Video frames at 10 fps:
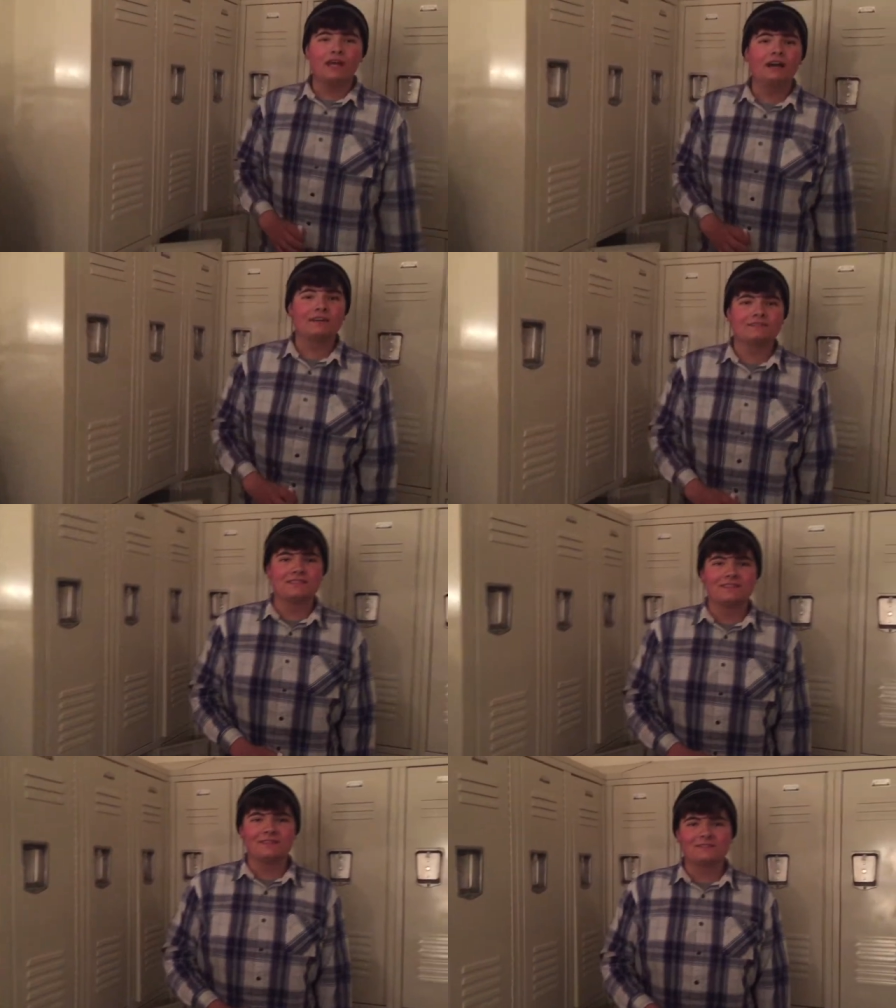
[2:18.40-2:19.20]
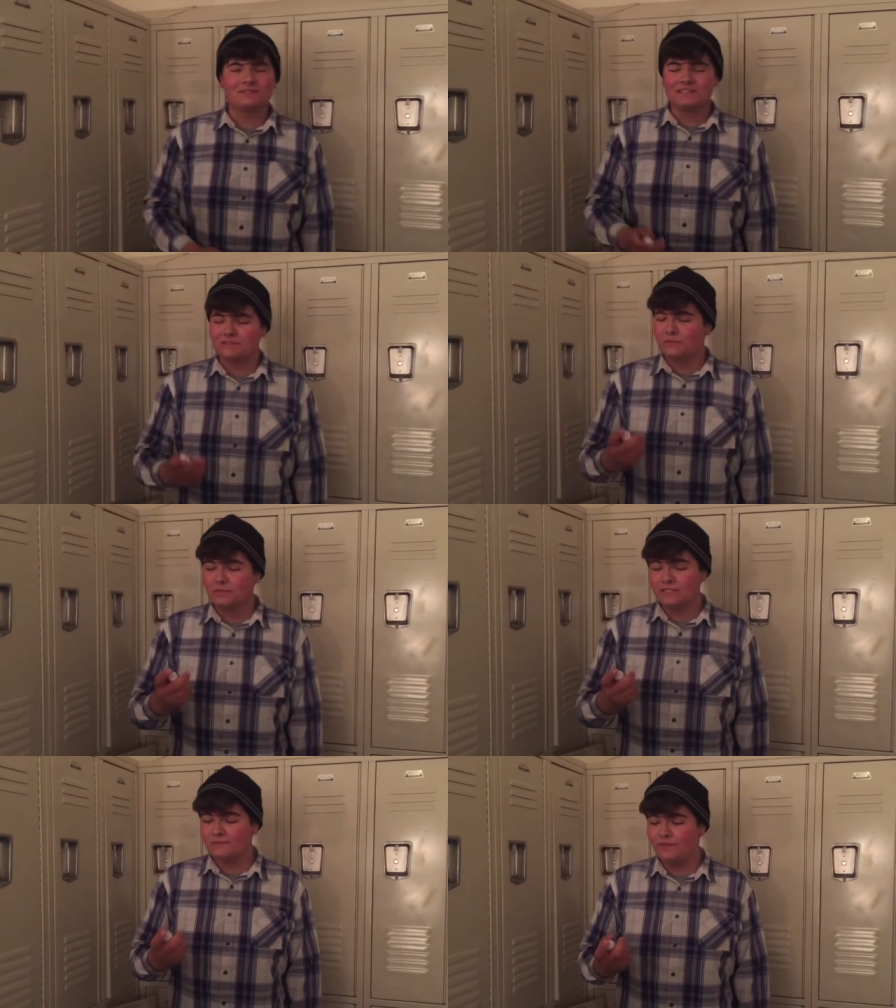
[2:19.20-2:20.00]
lockers than the girls' dressing room,
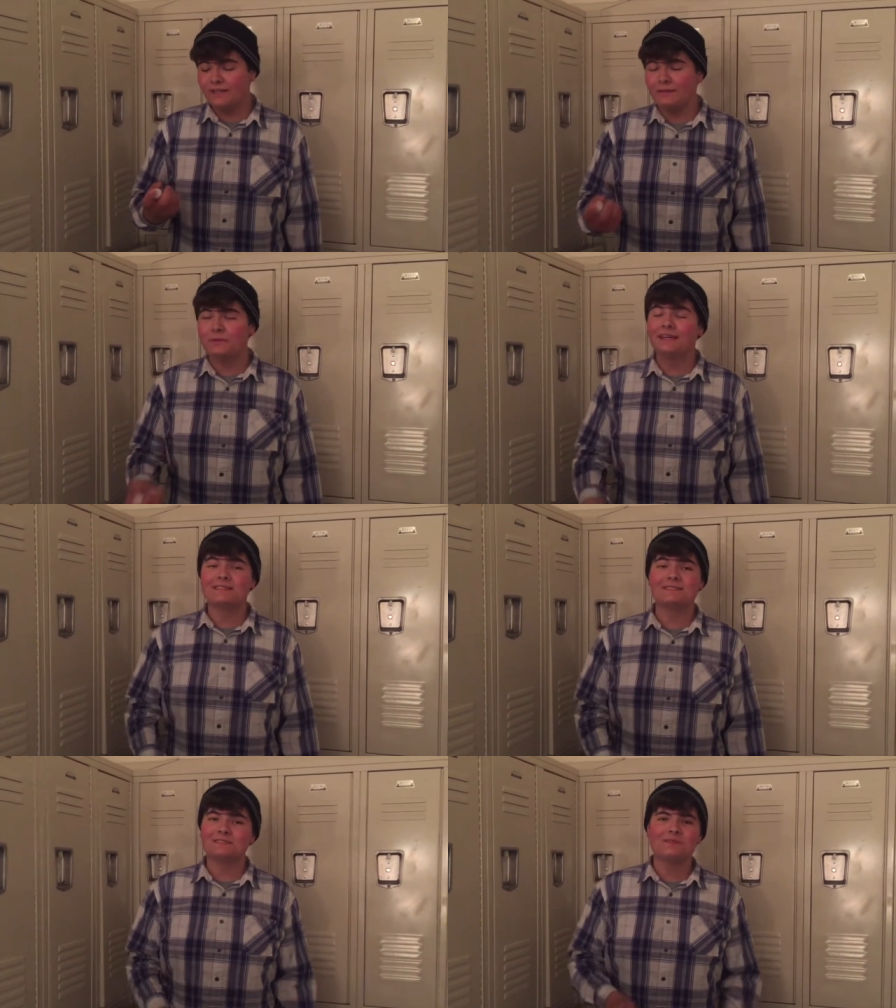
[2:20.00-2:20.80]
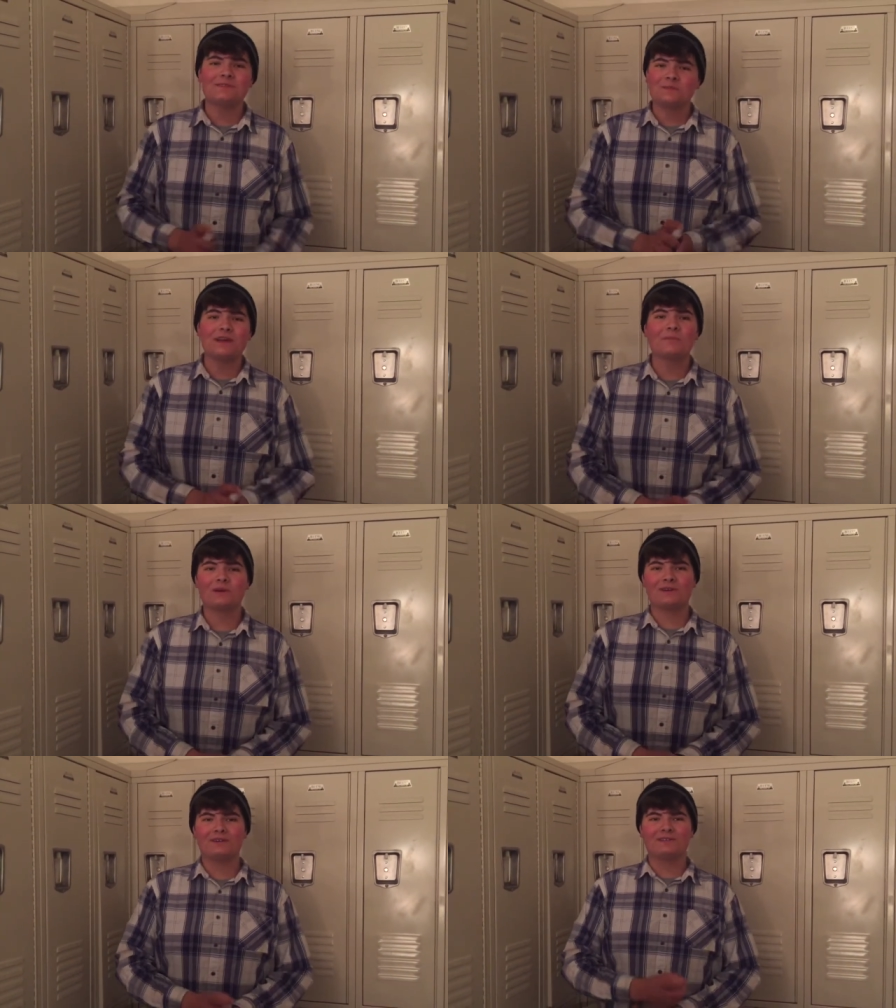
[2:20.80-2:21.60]
which is funny because there's always way
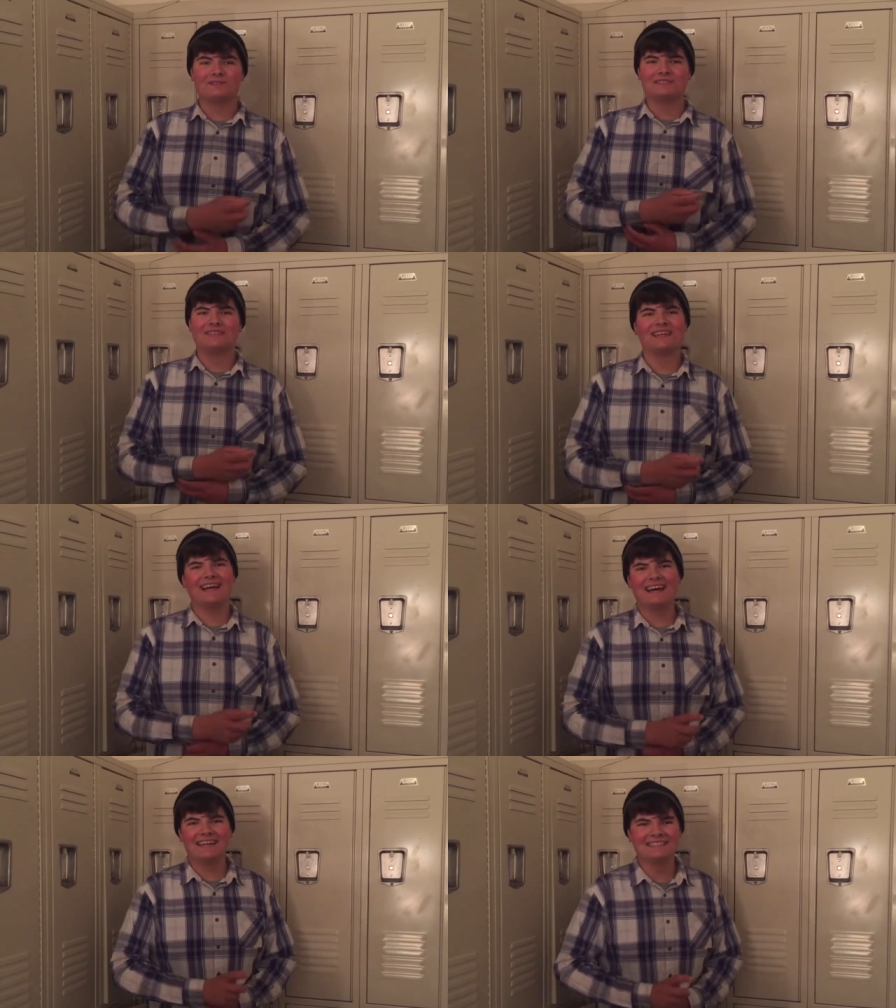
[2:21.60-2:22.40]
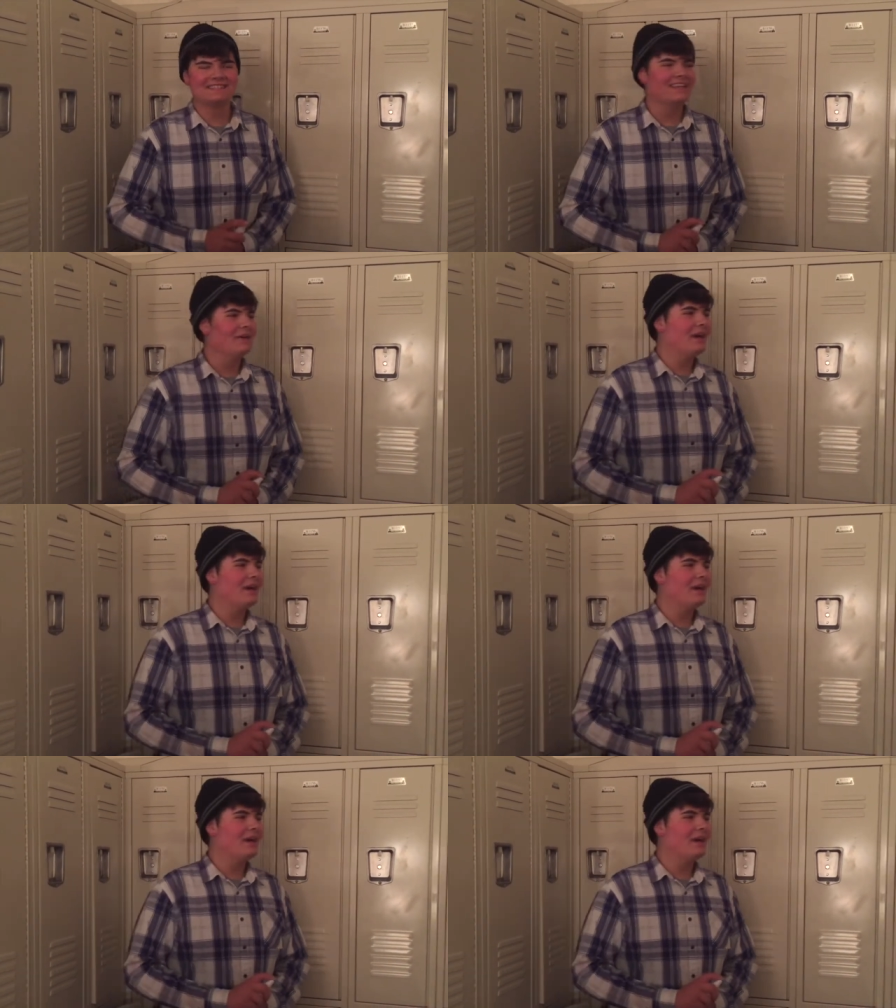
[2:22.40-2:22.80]
more girls than guys,